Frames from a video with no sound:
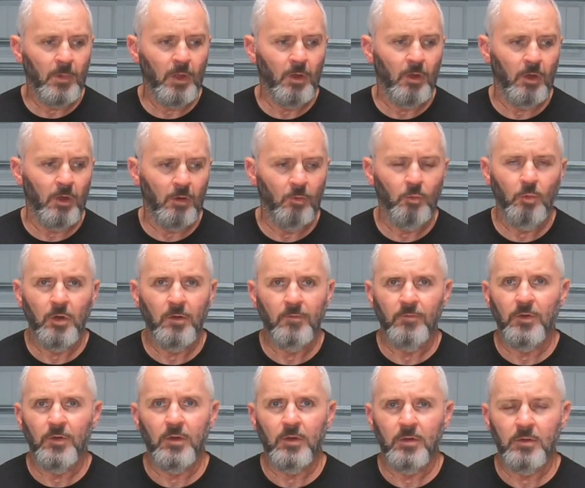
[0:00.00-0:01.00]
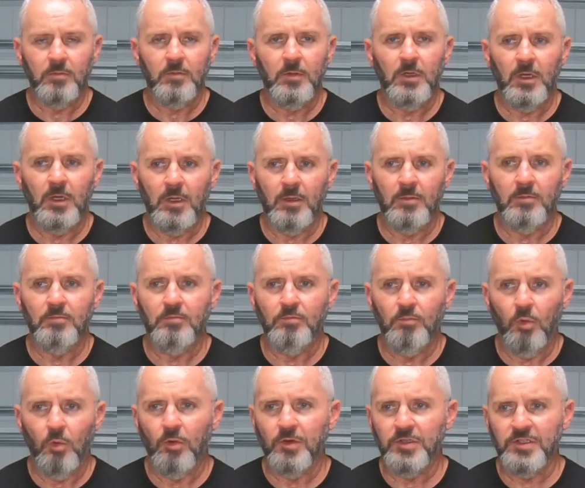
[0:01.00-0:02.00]
one of their
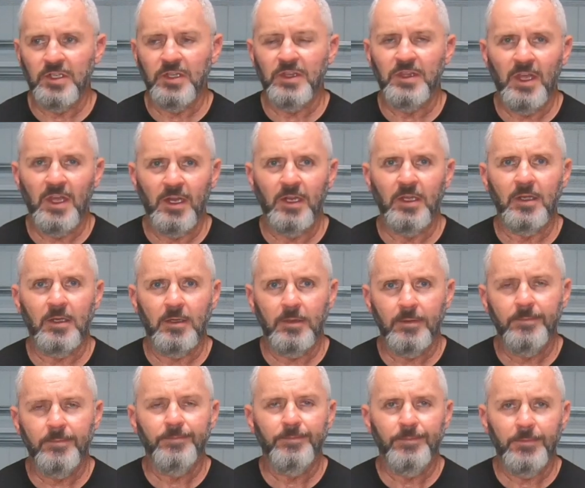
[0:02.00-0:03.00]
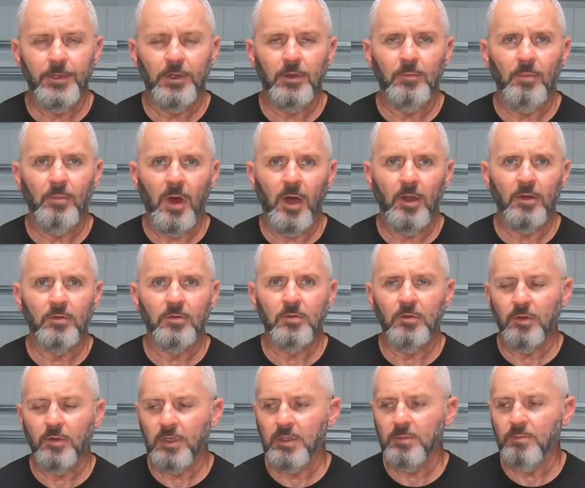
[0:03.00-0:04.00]
more synthetic,
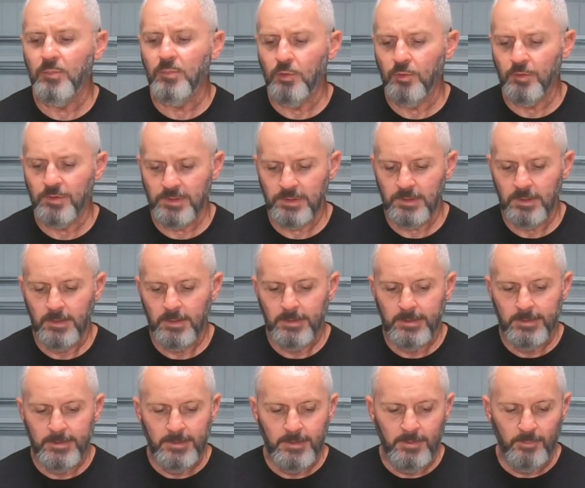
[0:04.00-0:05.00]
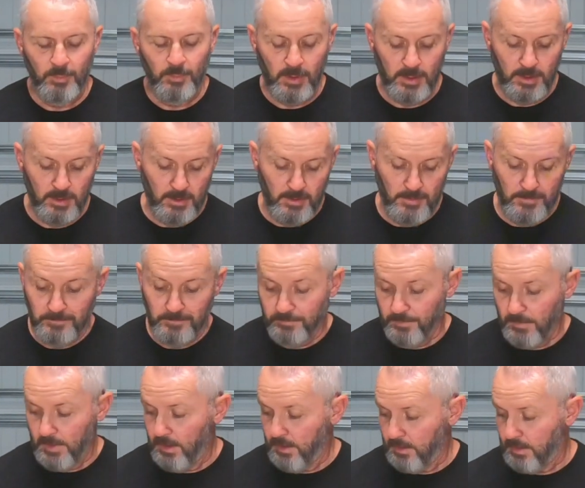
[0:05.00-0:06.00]
modern looking boots. But
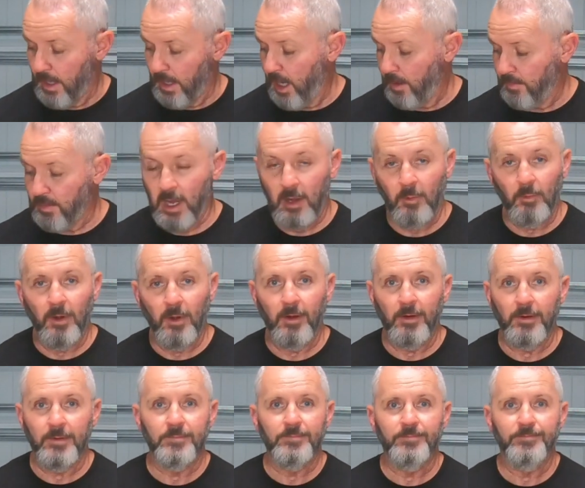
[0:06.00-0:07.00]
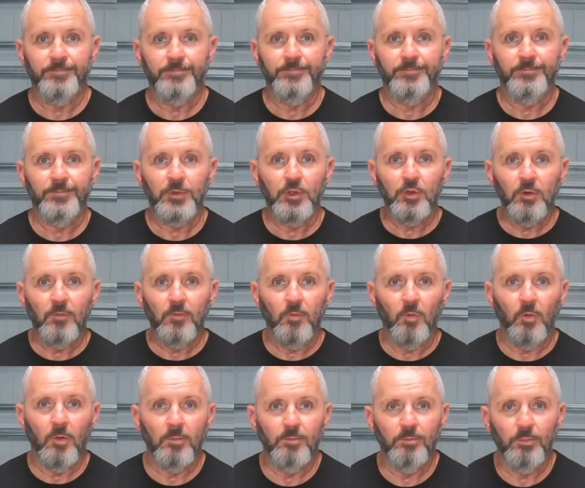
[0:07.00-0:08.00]
now I'm not wearing
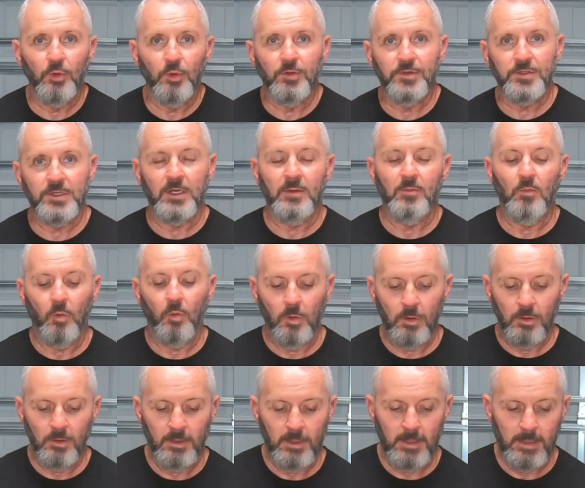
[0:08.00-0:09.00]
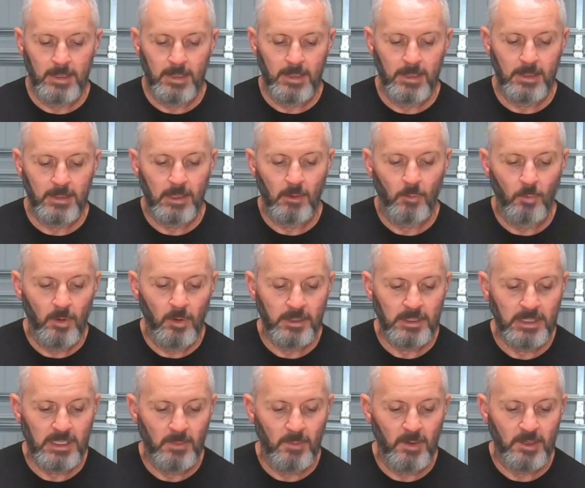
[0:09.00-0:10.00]
uniform boots anymore, and I
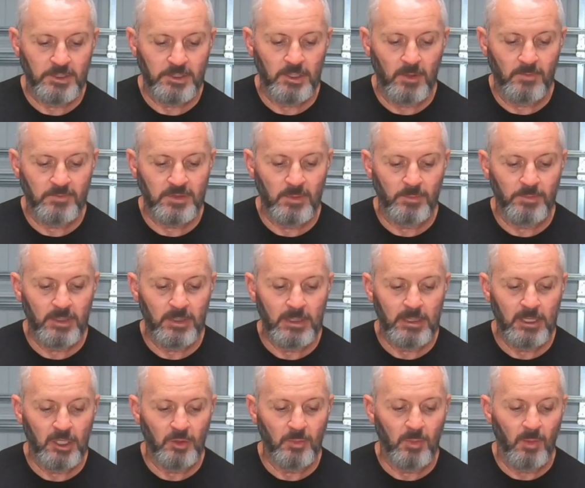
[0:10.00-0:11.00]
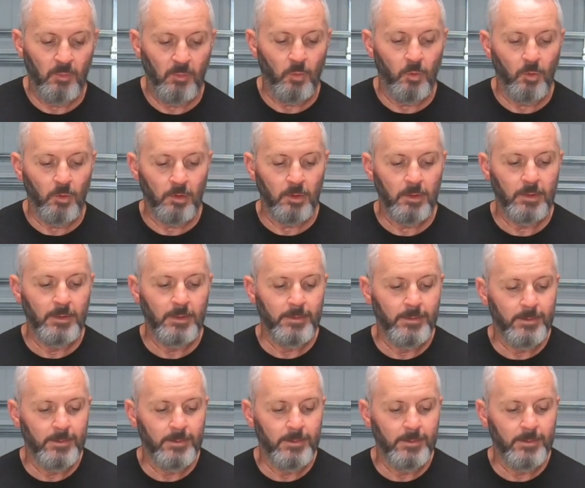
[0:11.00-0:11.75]
wanted to get myself something a little more